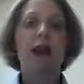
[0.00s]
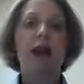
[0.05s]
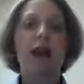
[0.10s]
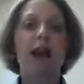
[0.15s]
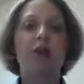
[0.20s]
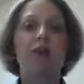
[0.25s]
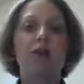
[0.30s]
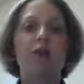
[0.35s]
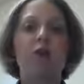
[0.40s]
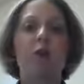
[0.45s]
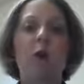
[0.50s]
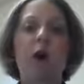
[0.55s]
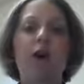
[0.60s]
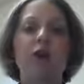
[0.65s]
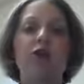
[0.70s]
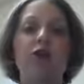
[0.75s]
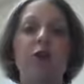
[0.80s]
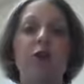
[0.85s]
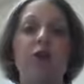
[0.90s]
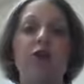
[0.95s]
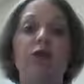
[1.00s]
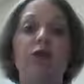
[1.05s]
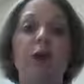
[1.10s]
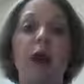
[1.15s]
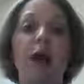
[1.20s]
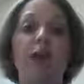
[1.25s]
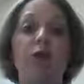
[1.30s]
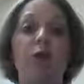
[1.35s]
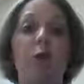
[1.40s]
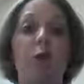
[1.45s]
and I just want to
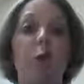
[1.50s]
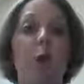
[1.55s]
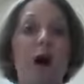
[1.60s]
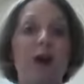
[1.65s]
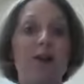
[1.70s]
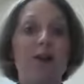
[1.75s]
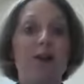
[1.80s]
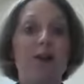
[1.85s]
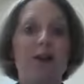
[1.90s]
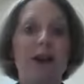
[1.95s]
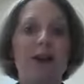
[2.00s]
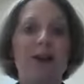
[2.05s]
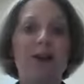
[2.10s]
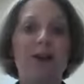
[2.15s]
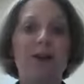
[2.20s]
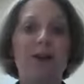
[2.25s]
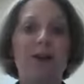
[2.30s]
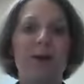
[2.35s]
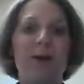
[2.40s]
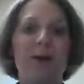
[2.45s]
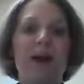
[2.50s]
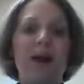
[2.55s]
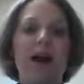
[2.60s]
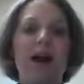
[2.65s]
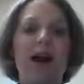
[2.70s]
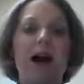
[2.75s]
address what you can do